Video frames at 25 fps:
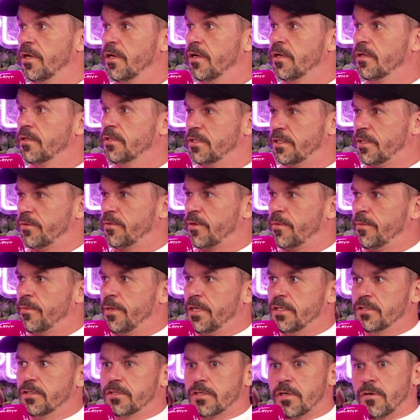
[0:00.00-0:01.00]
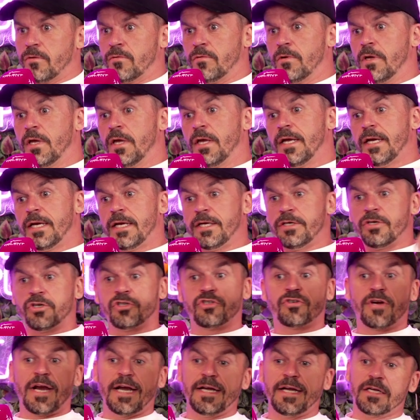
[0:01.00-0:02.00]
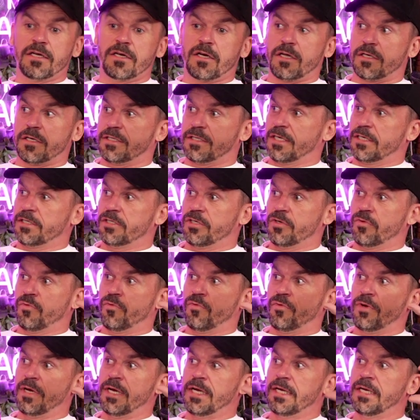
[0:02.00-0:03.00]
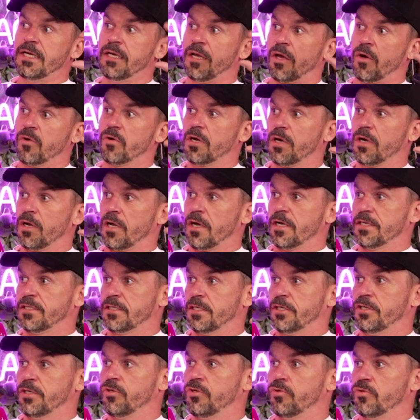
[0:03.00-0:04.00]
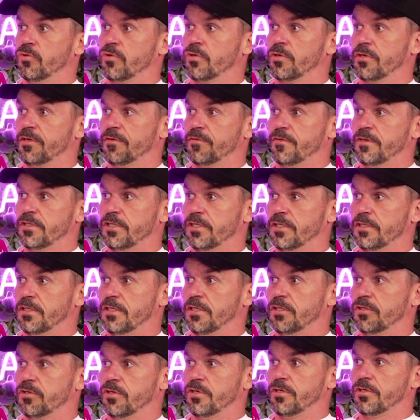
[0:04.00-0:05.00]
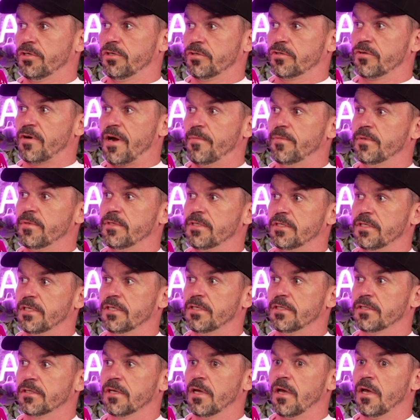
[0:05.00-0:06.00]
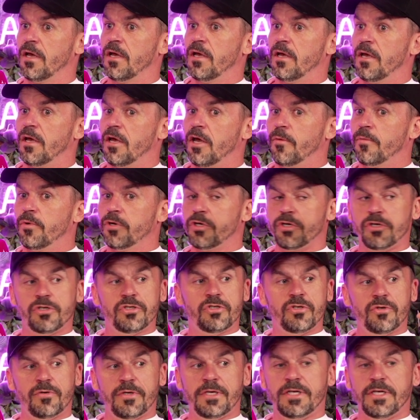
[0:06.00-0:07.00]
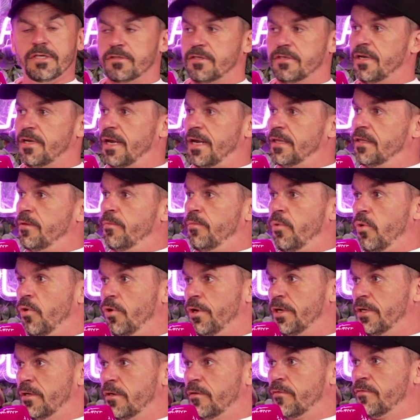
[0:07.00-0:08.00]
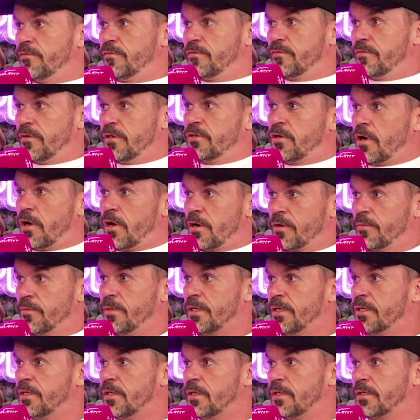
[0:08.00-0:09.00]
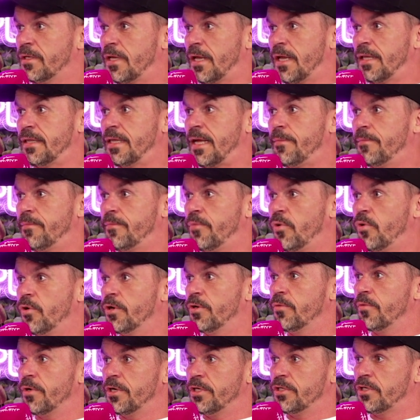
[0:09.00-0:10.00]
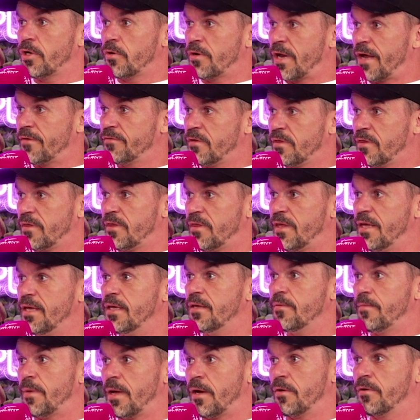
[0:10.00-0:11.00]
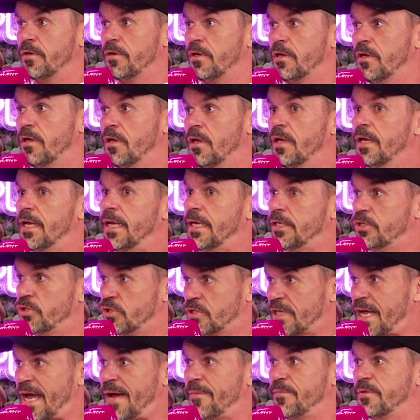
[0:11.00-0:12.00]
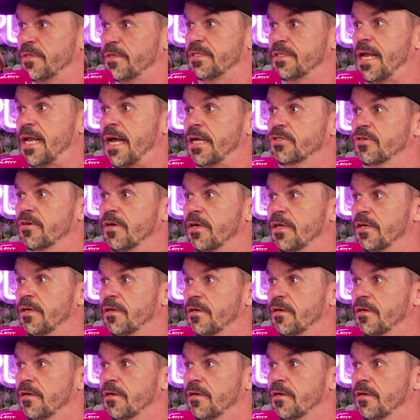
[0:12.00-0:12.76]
You see what I mean? So in your training context, you're really localizing your deficiencies or your discrepancies. But you're doing it so that at the point of autonomy and at that point where you don't have to think about it, it just happens naturally.